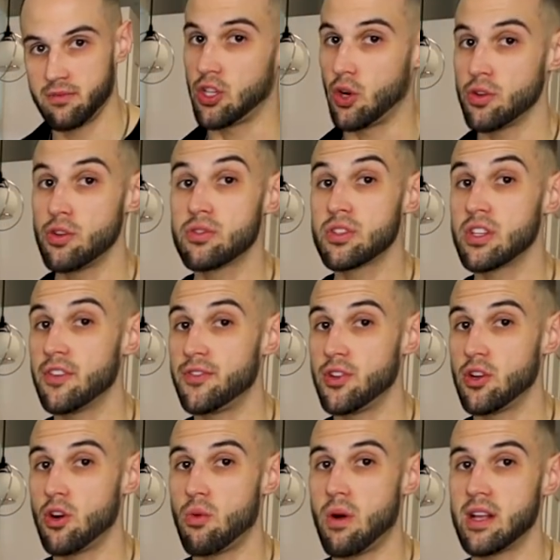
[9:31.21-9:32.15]
Don't use it if you
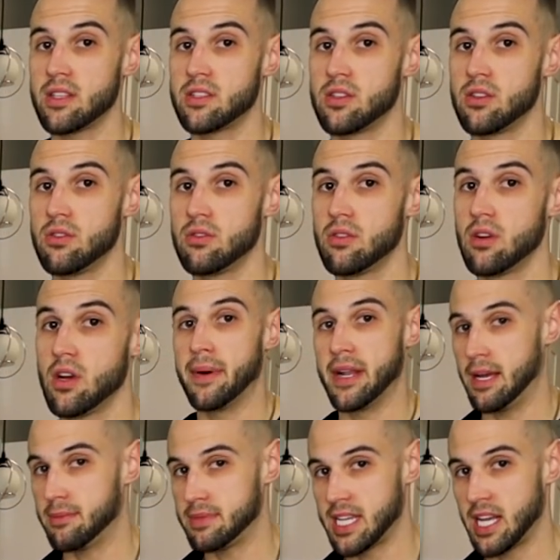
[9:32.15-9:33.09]
don't want to, but
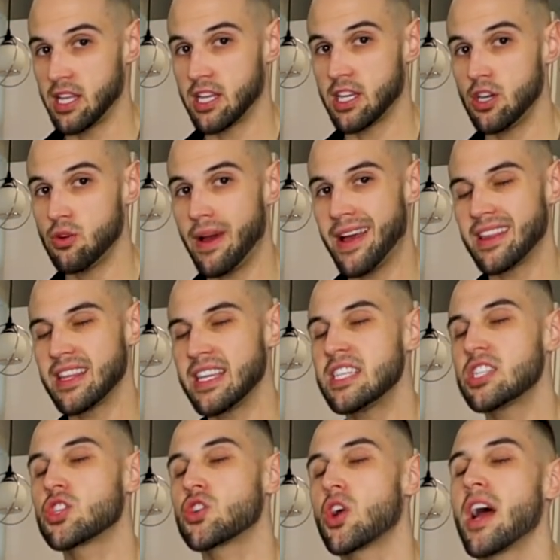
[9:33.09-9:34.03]
I'm telling you, at
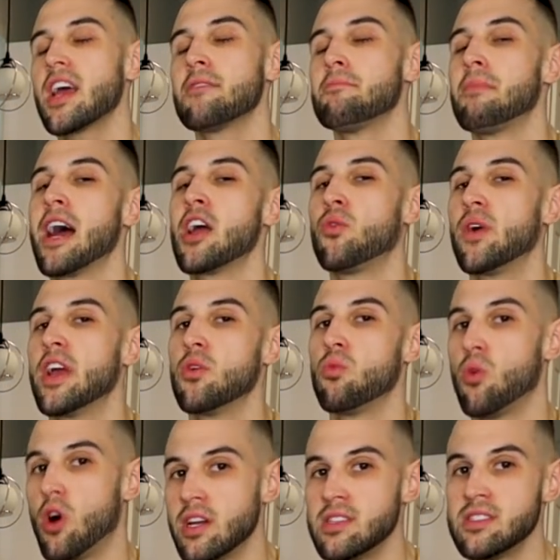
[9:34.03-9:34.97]
least try it my way
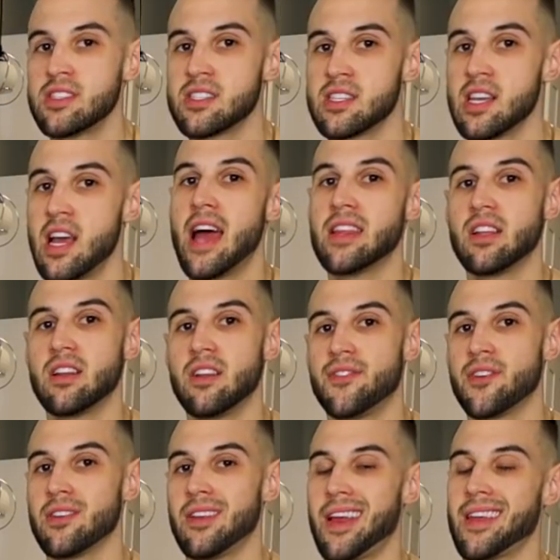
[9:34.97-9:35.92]
once, and then if
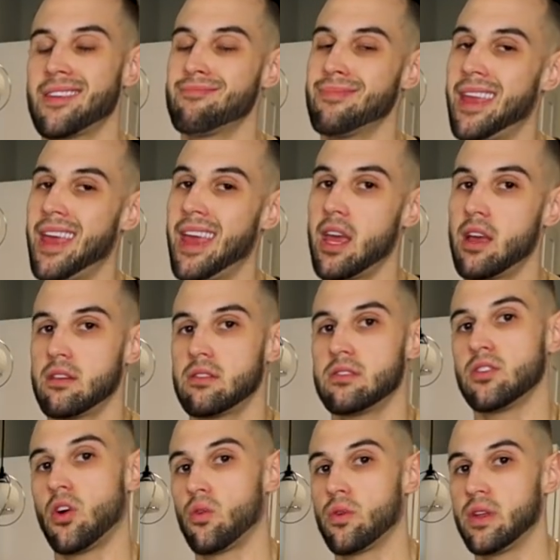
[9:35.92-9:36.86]
you're like, nah,
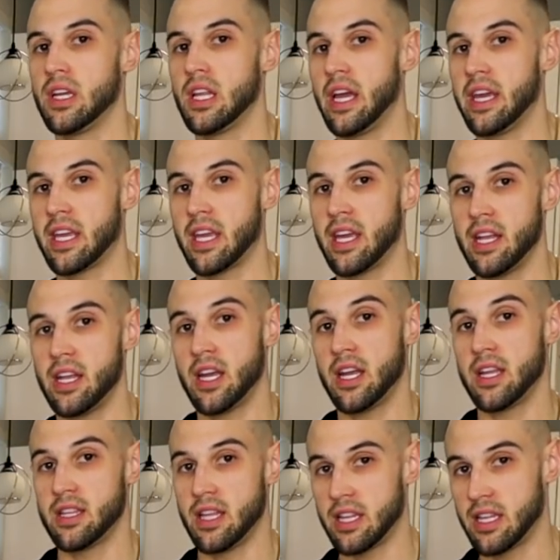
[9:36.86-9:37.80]
don't really like it,
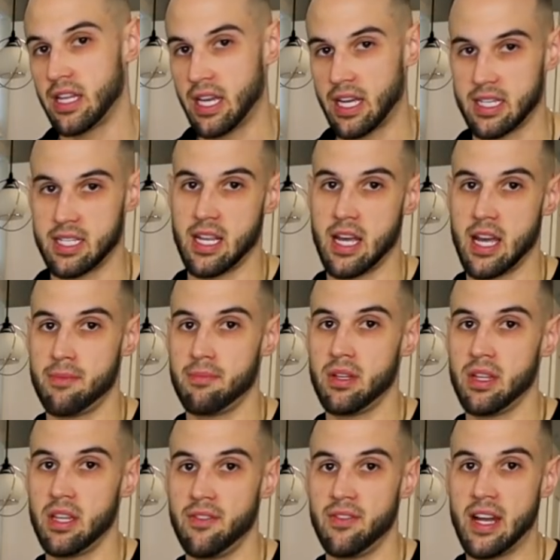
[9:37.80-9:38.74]
then the next time,
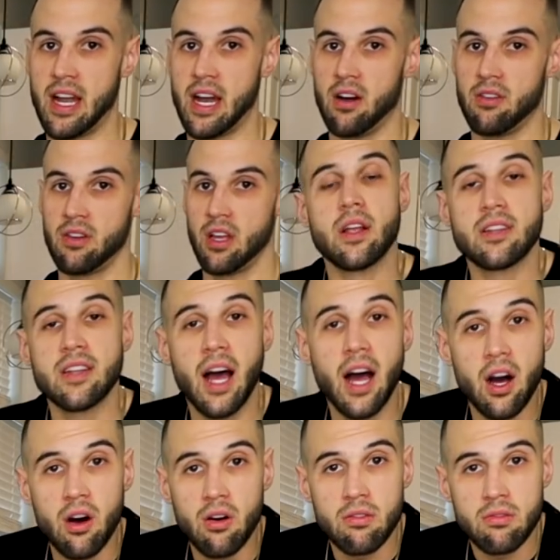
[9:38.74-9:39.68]
leave it out.
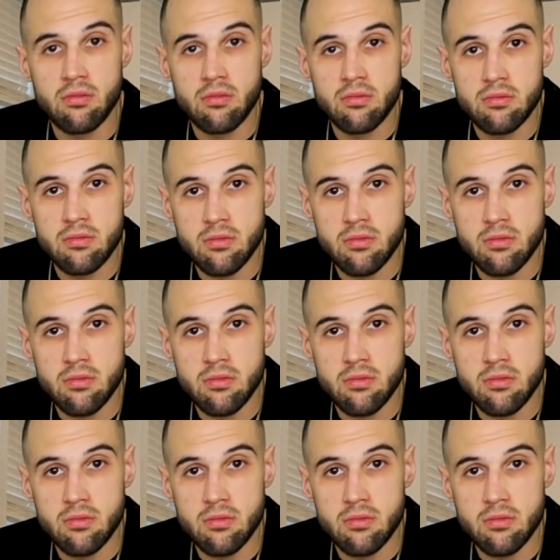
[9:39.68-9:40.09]
Now,